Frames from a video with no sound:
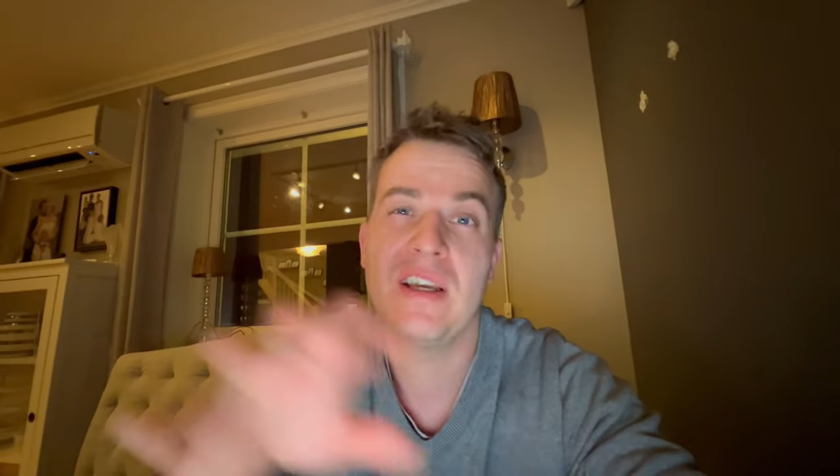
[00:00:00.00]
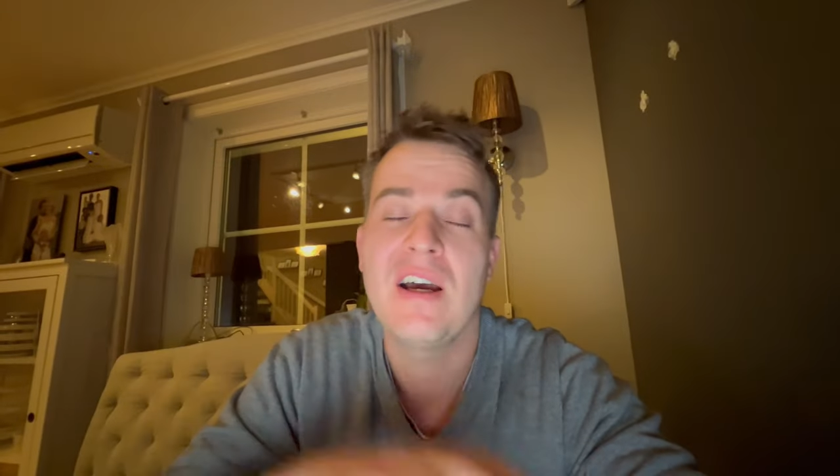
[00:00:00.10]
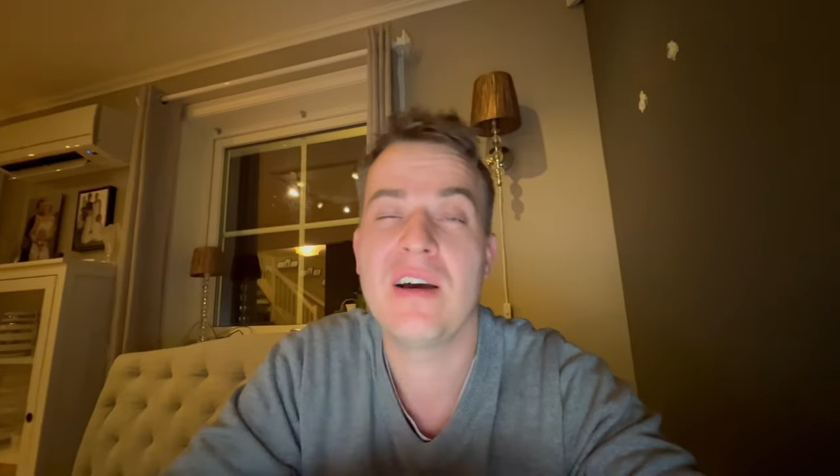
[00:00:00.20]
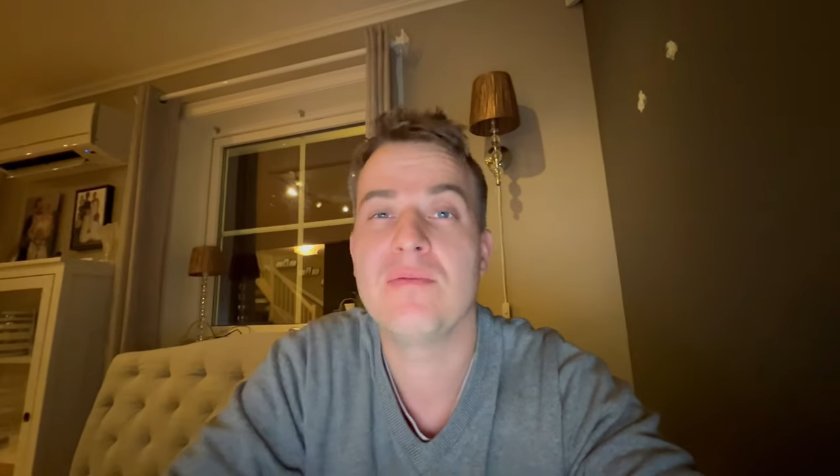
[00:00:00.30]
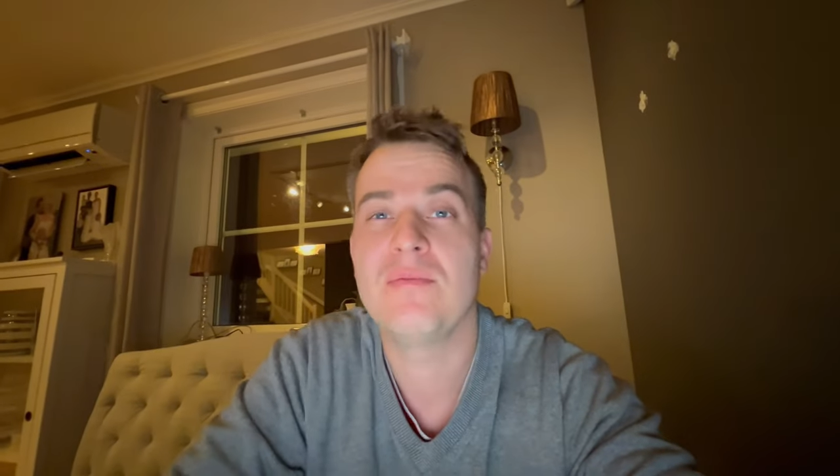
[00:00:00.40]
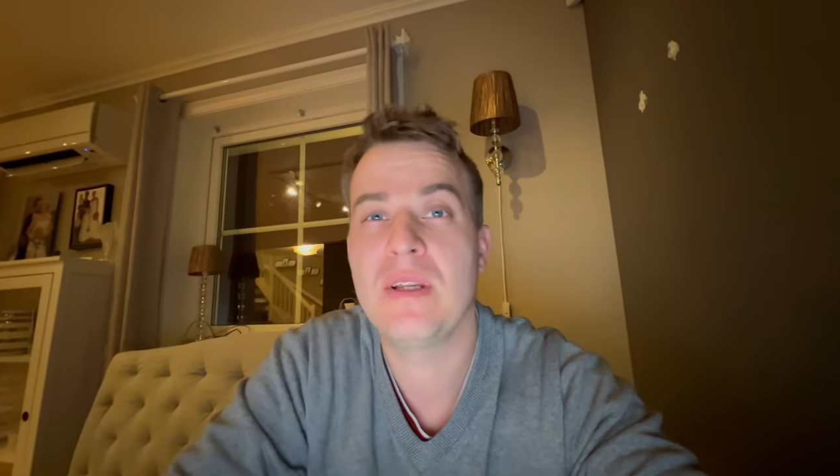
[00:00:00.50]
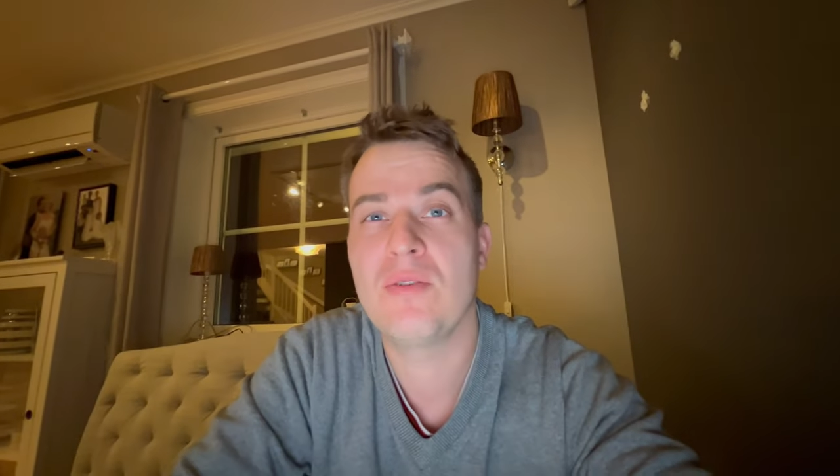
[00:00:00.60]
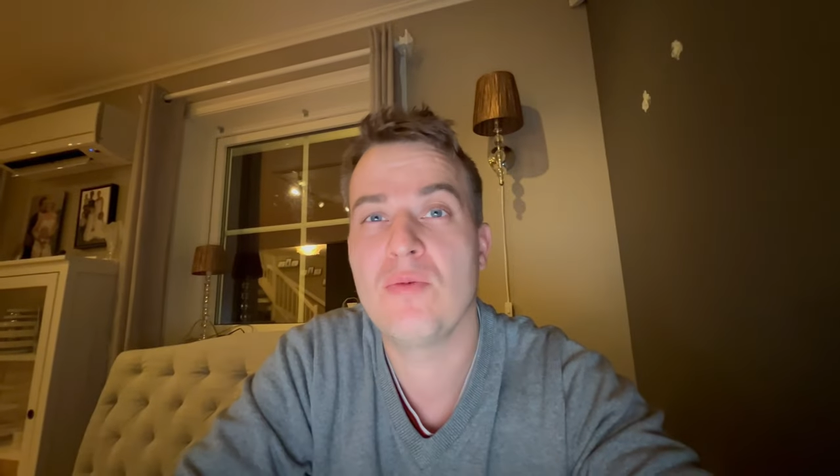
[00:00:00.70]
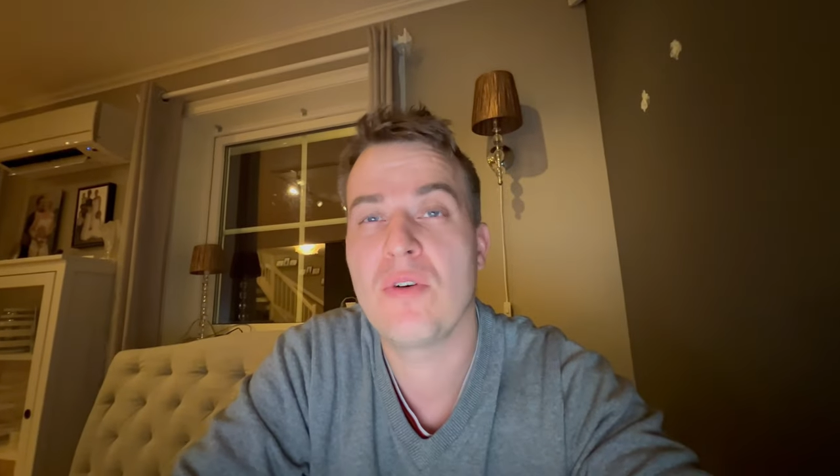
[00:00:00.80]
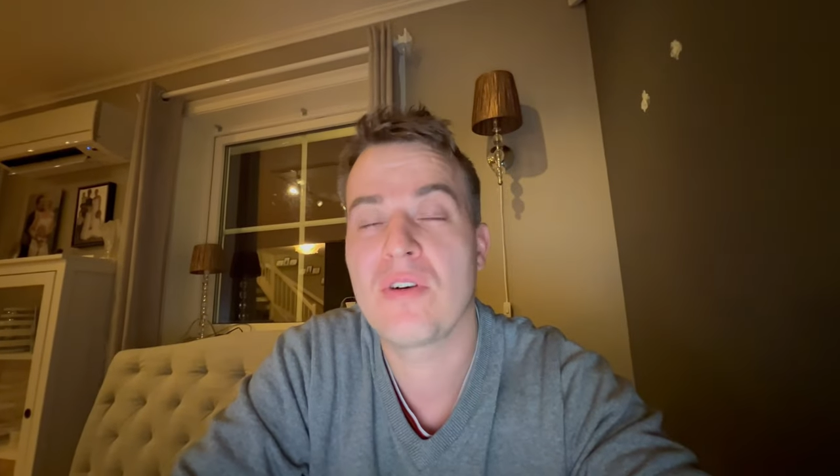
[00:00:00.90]
I've
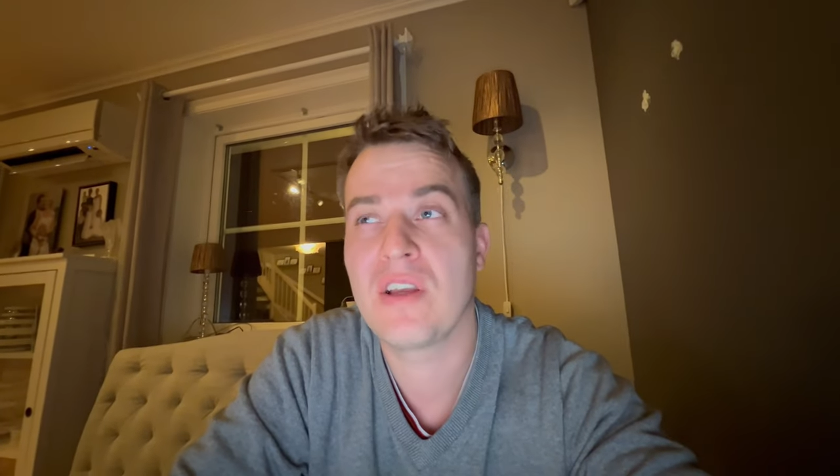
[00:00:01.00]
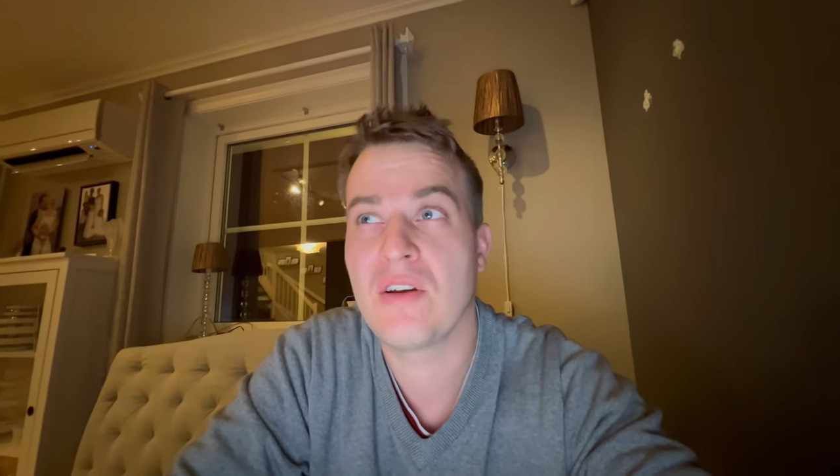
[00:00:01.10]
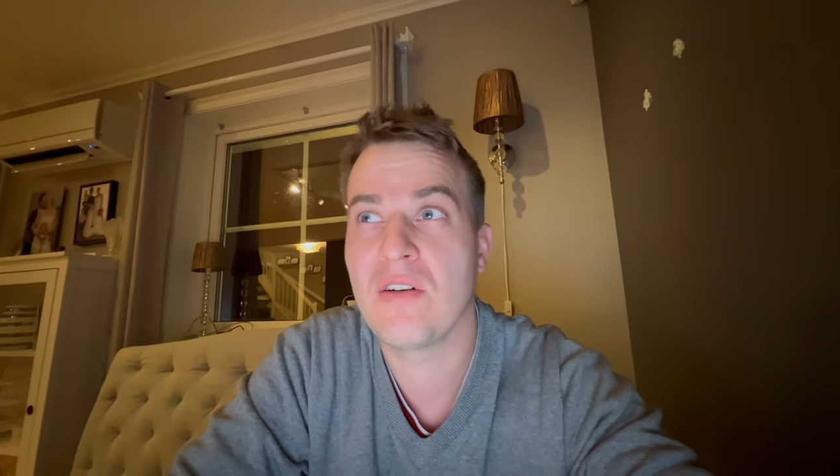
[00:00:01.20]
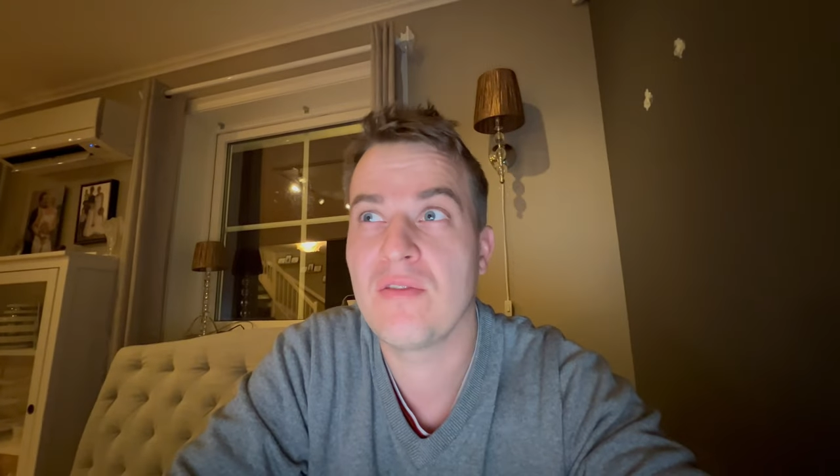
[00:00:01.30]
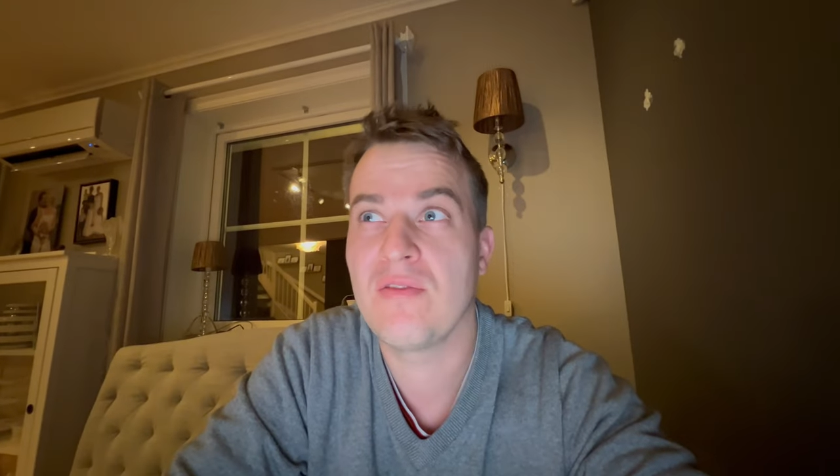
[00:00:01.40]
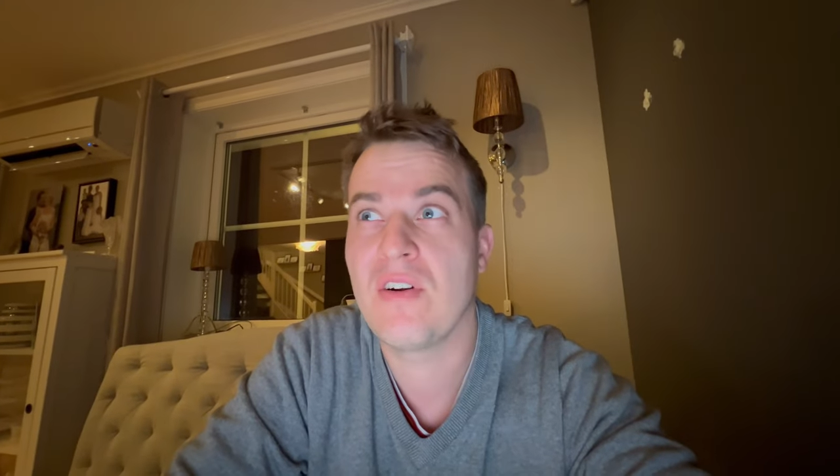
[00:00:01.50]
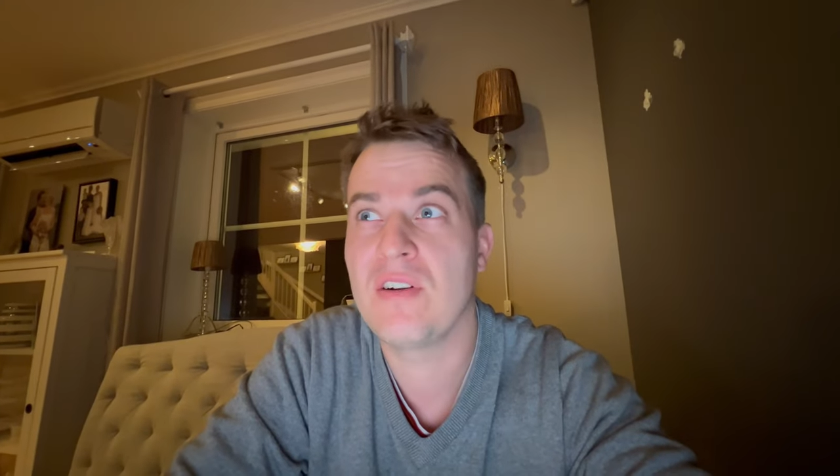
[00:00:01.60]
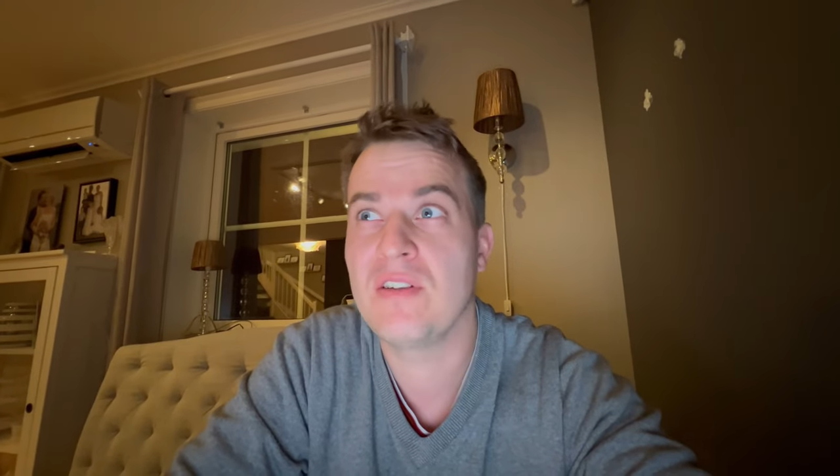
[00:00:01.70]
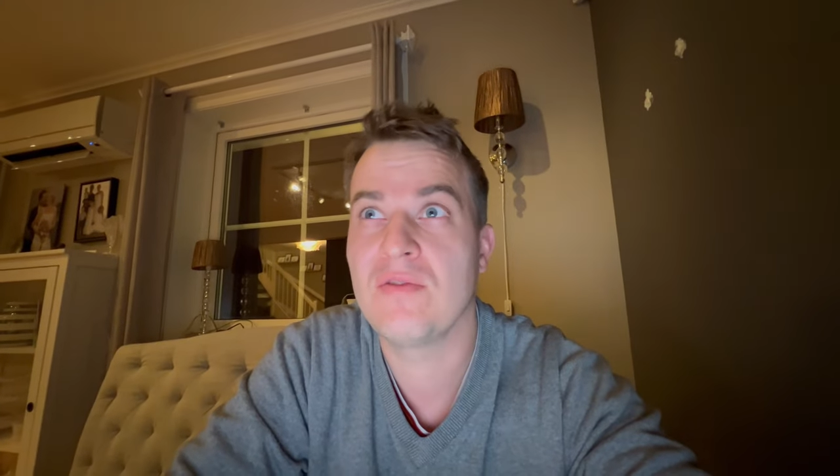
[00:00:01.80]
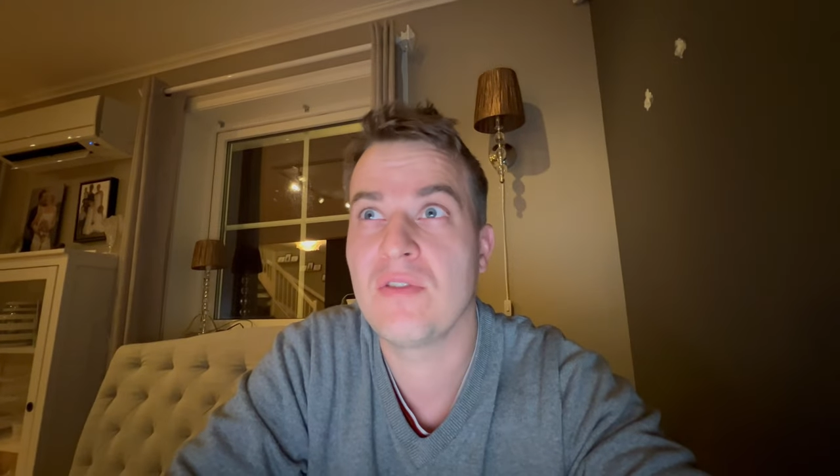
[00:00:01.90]
been working on
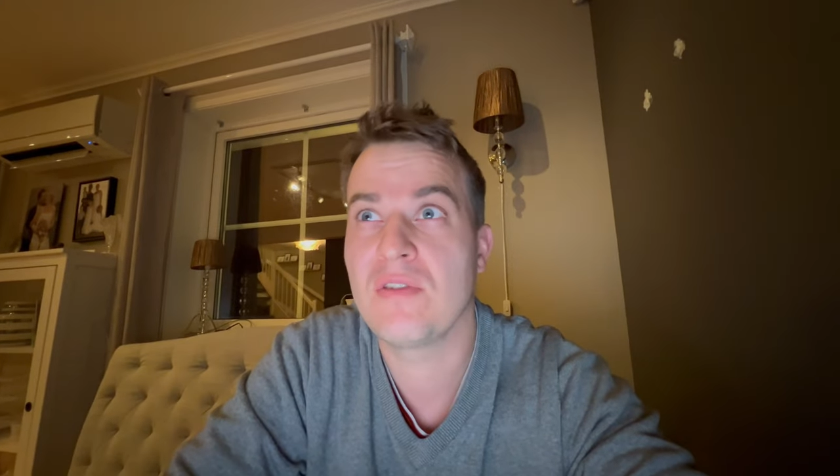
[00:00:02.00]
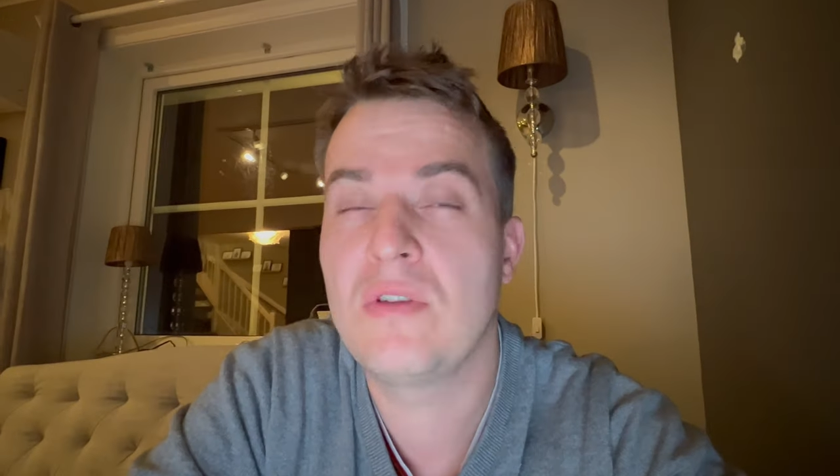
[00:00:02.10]
ferries for